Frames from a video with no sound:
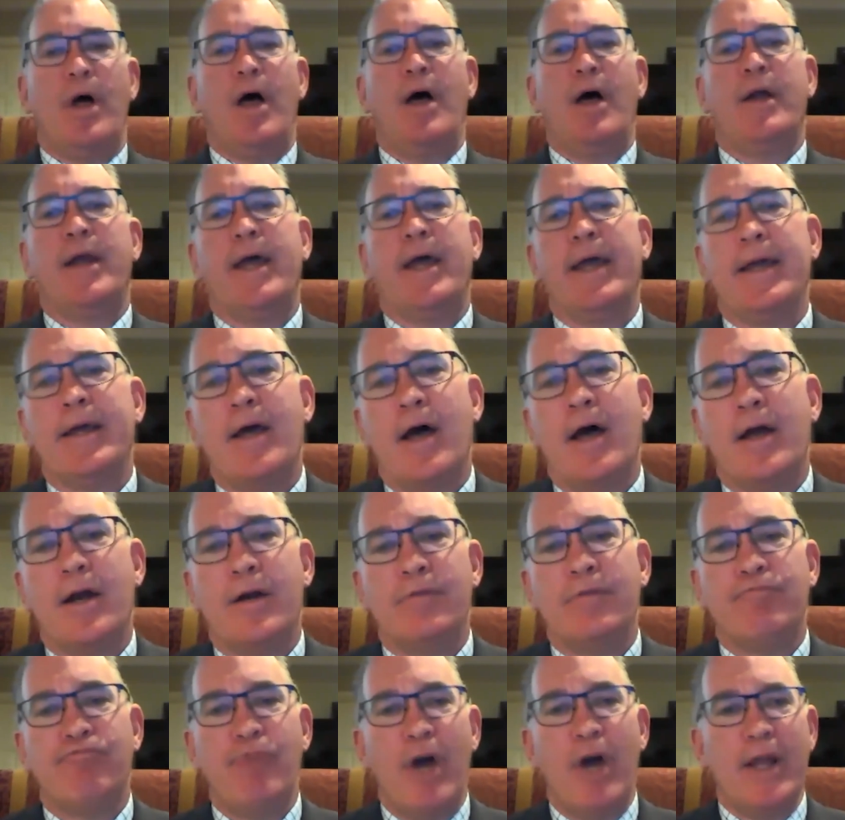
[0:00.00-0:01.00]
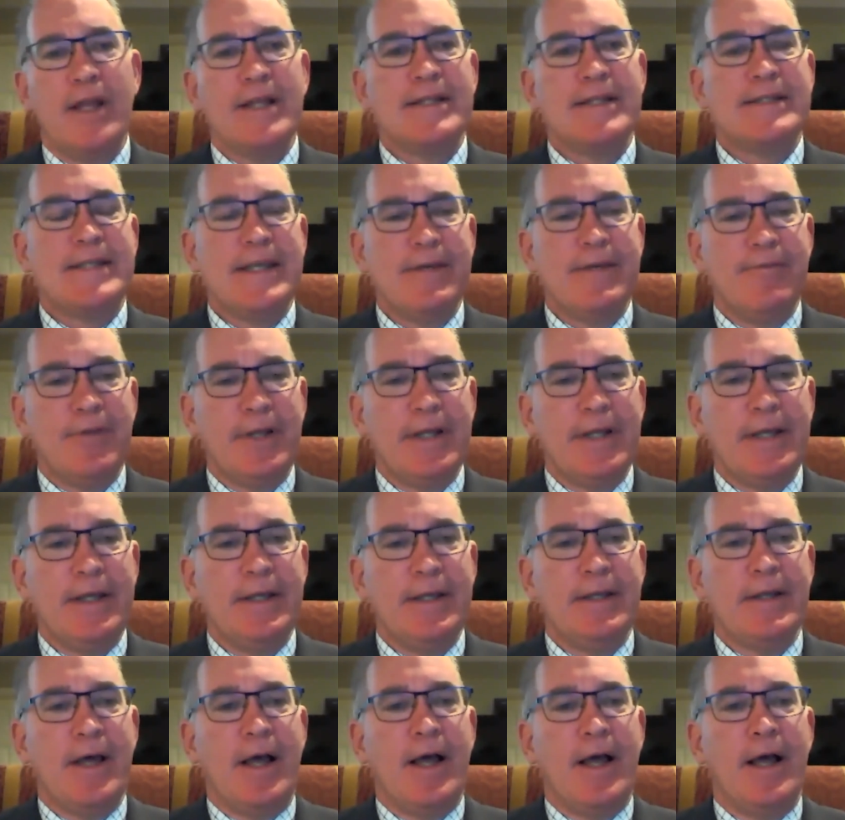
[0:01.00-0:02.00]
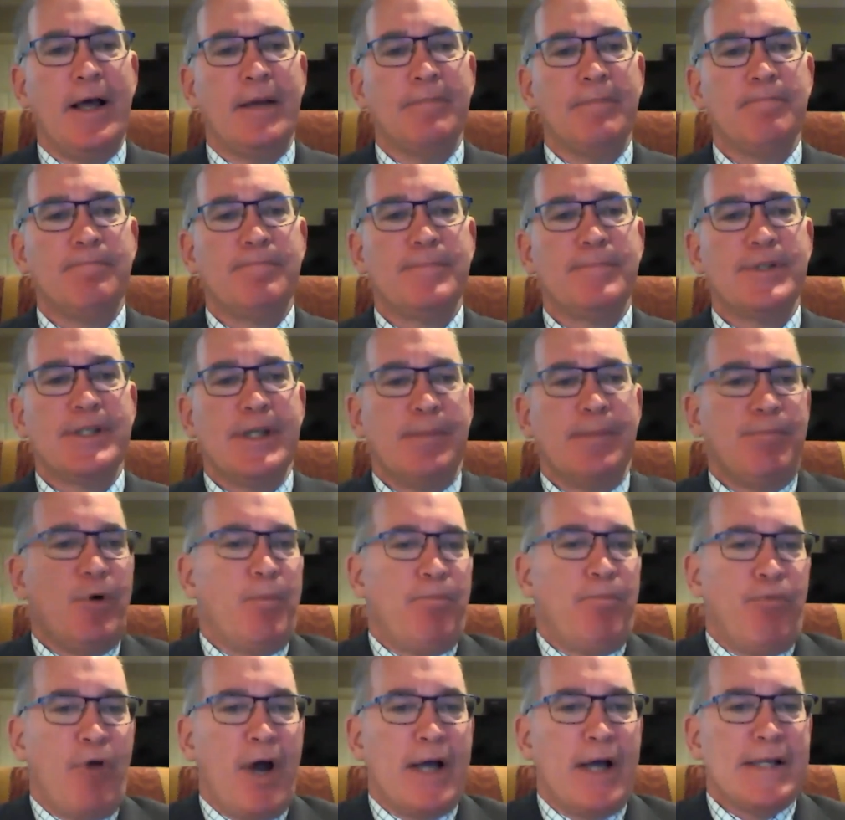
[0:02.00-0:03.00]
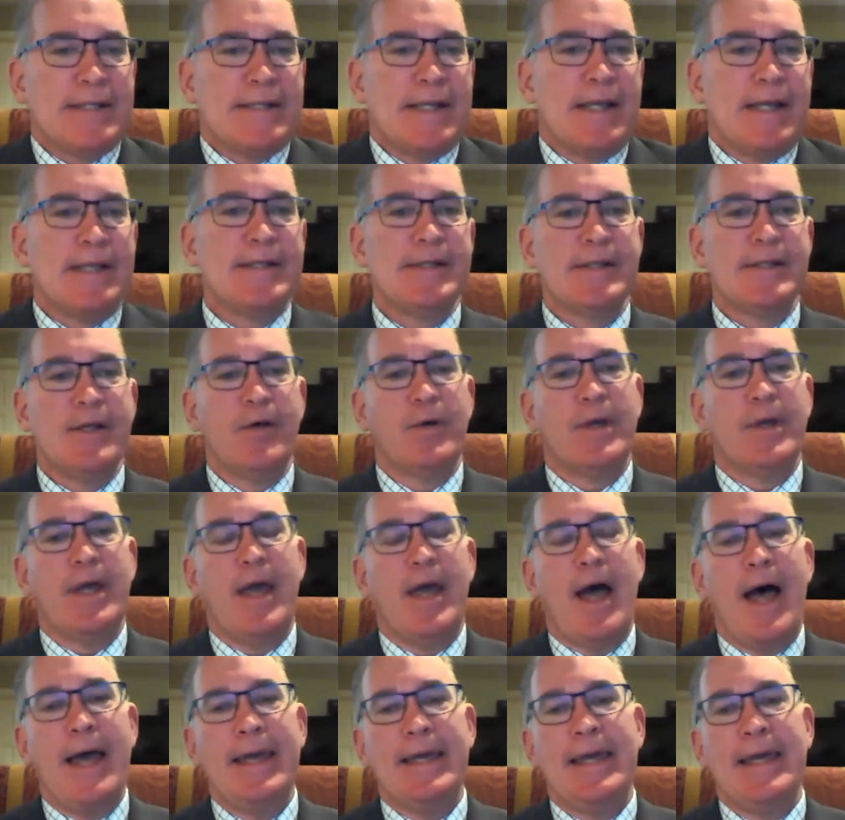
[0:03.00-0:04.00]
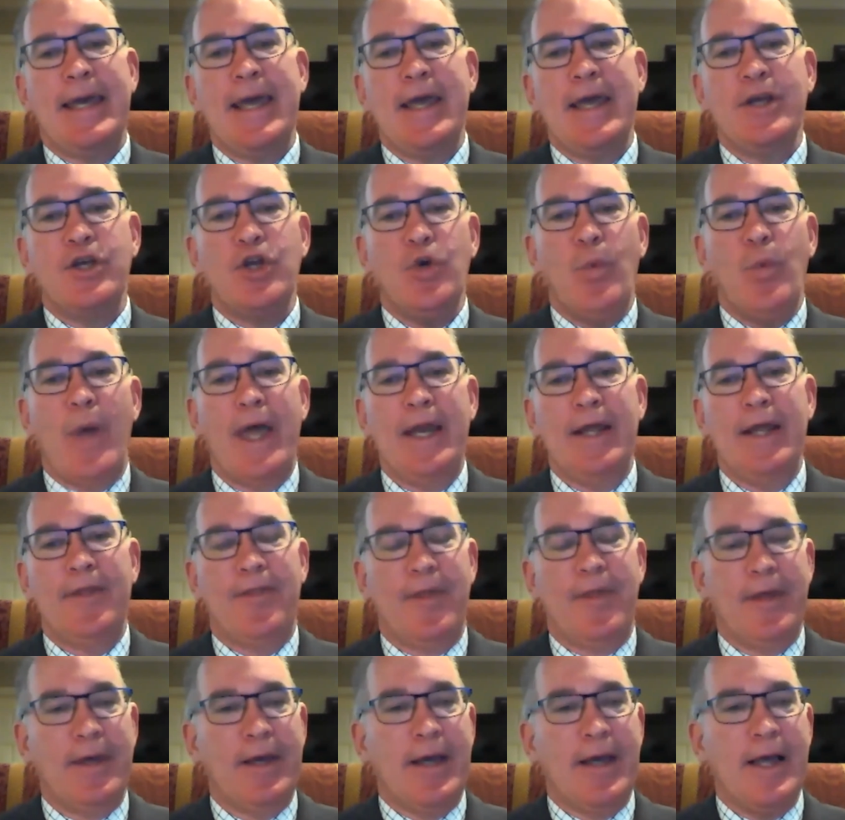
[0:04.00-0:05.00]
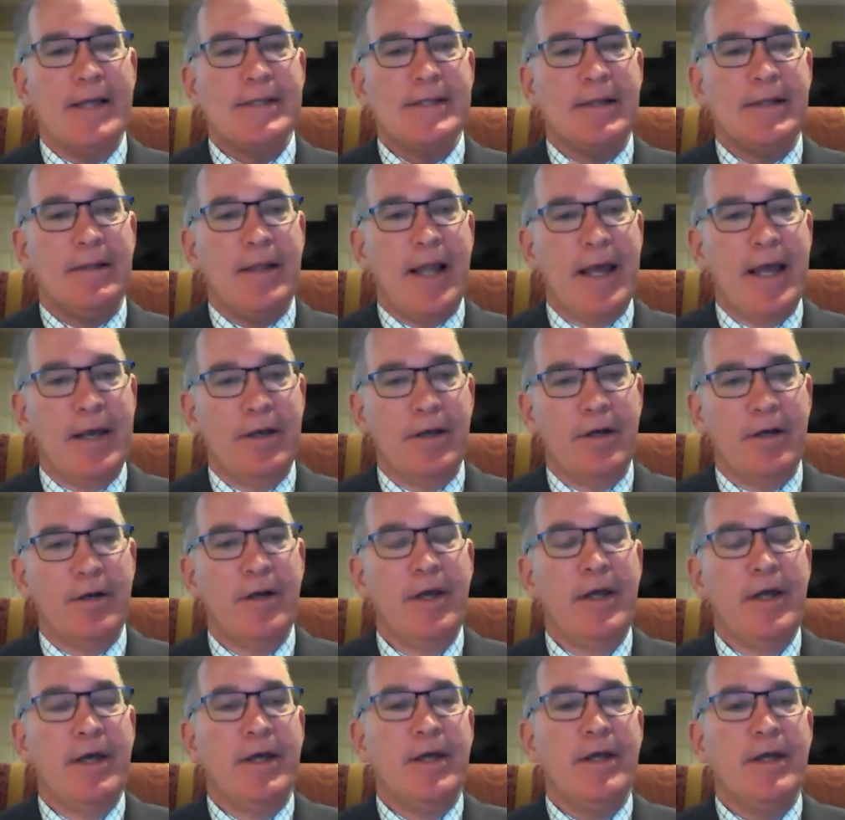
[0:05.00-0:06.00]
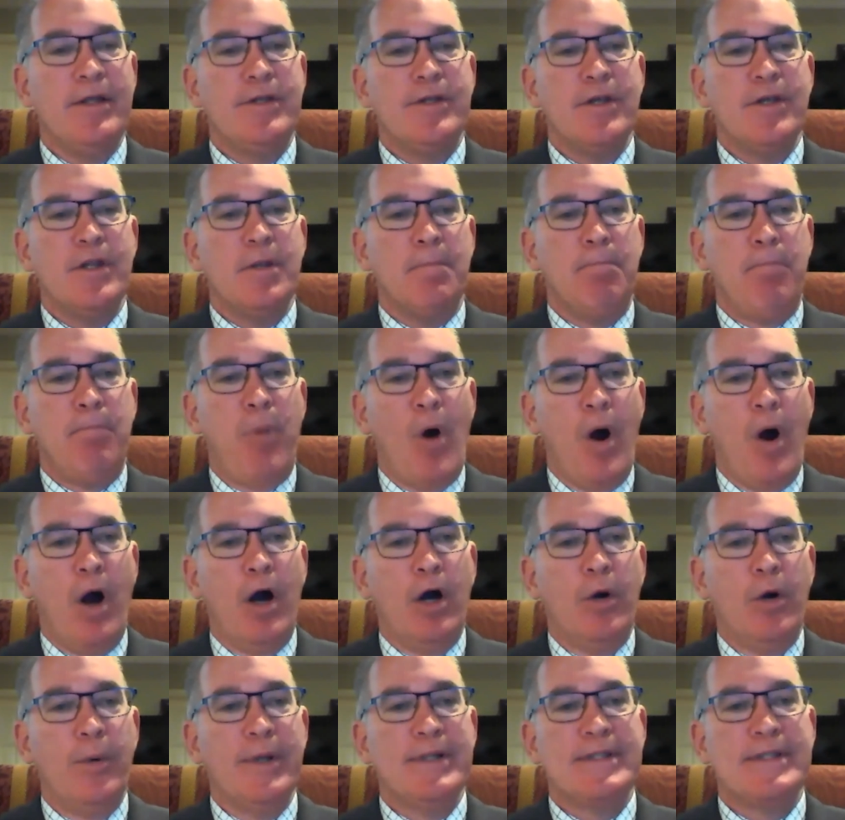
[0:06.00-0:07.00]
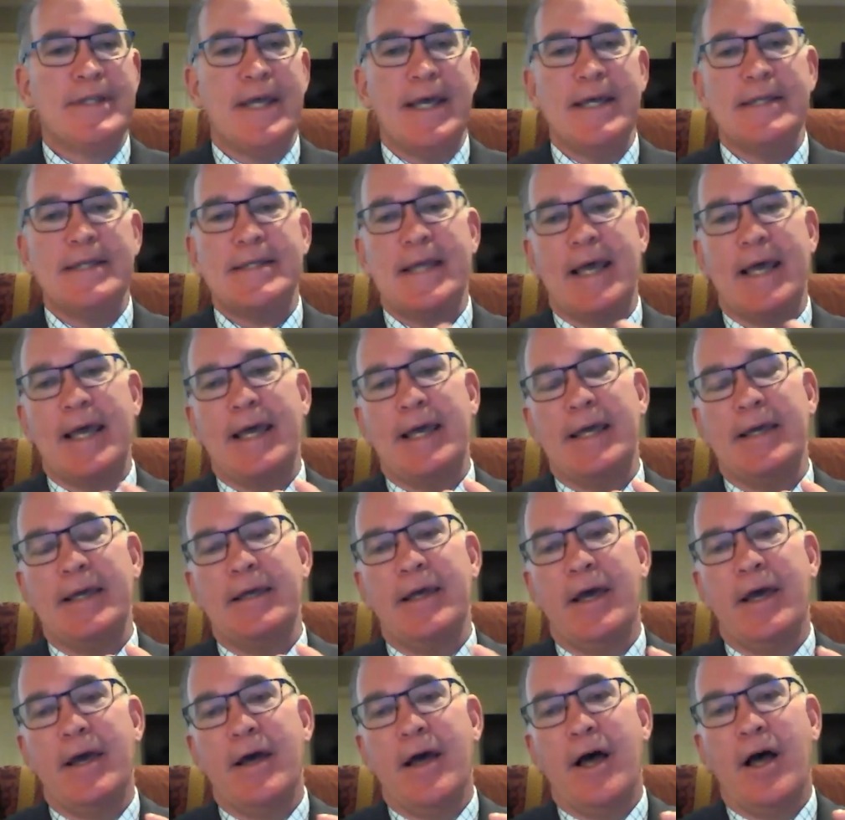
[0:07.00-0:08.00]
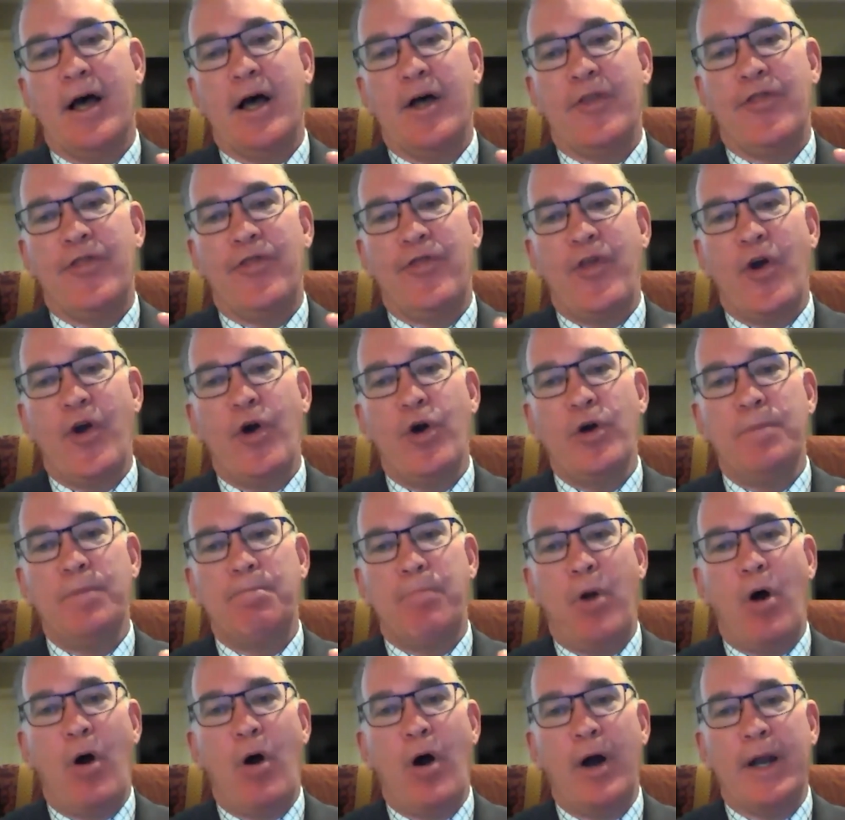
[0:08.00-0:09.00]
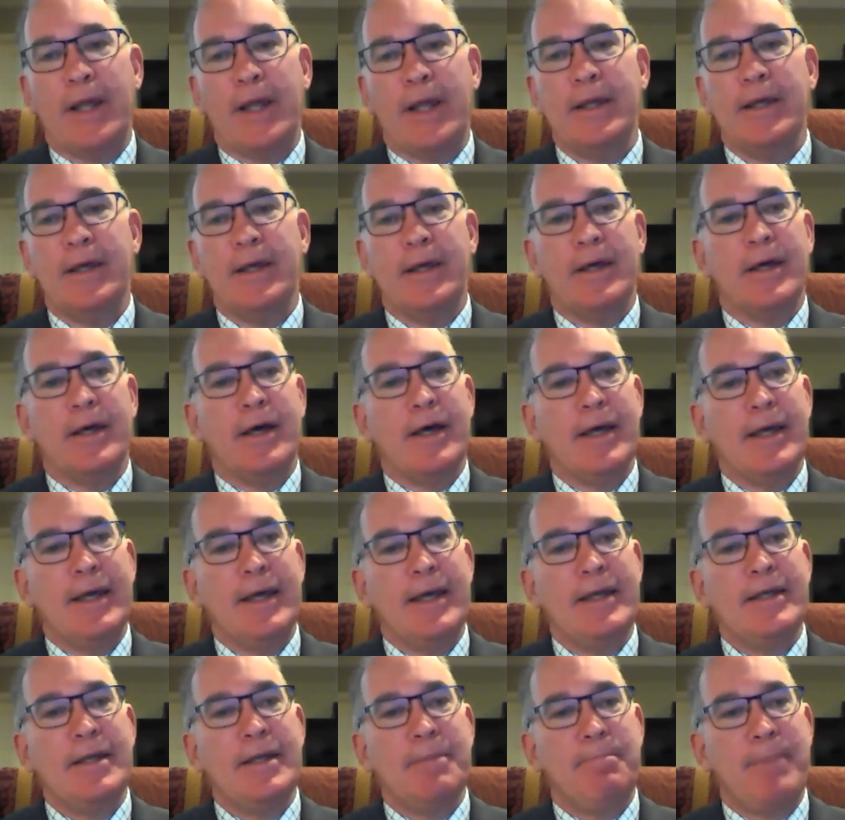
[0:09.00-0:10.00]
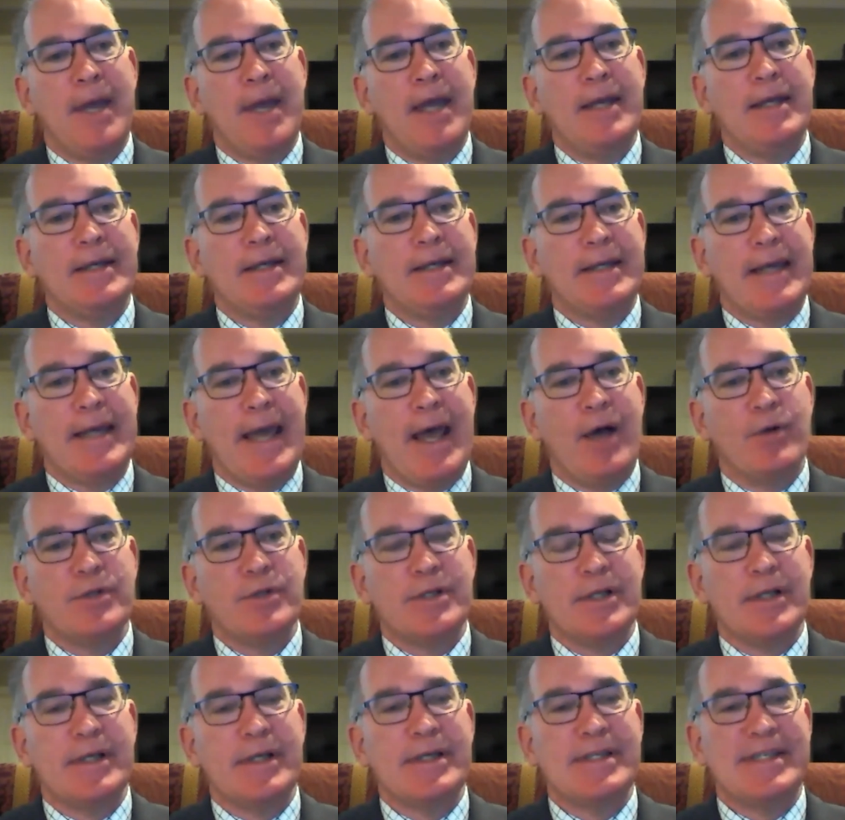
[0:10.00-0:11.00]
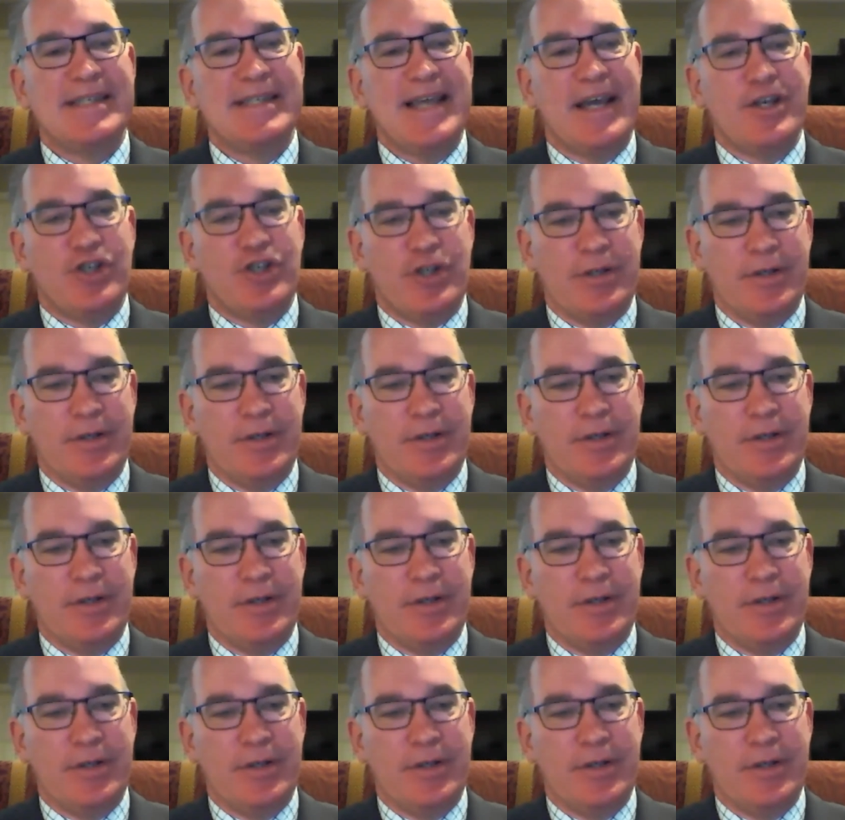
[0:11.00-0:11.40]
a relatively simple process, okay, I can't do anything as a lender until the borrower takes a third-party independent counseling session.